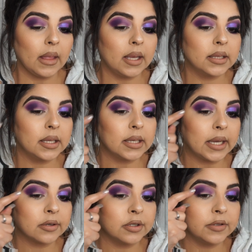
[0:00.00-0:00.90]
And then
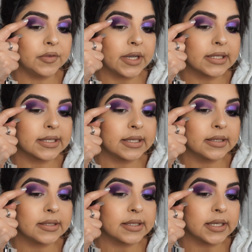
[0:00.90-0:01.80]
I don't know if you guys
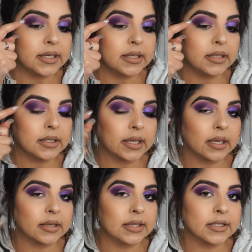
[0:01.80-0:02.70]
can see,
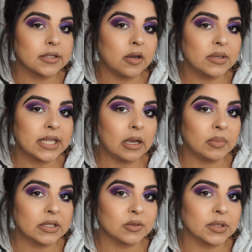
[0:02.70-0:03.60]
like, this always
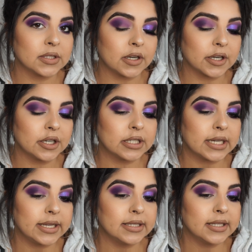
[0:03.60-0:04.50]
happens with darker
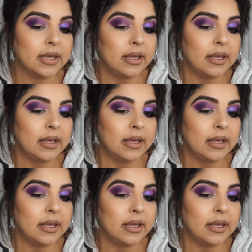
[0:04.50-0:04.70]
shades.